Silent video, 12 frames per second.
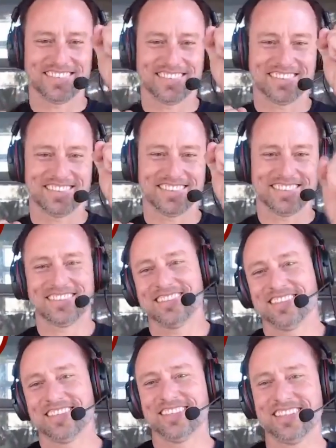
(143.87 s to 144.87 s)

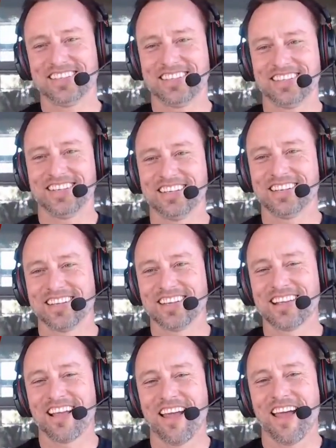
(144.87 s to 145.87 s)

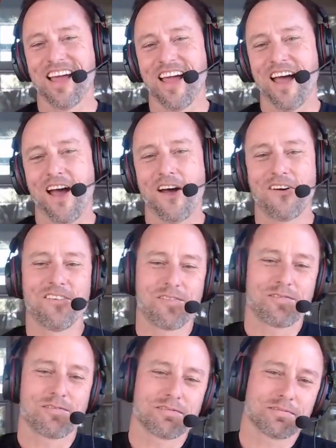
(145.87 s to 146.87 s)

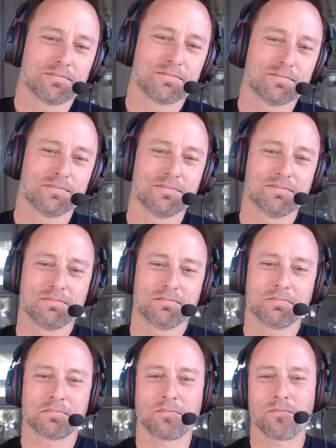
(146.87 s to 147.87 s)

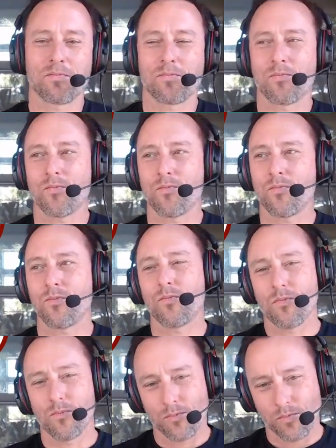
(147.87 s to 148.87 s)

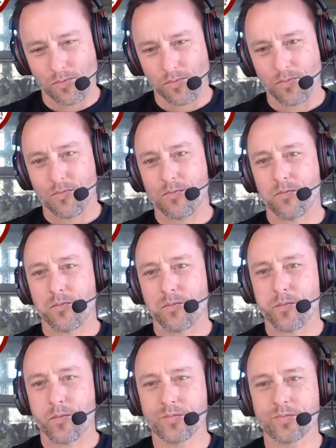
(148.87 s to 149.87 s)

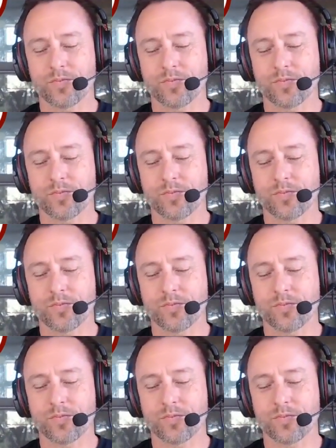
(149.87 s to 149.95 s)
(silent)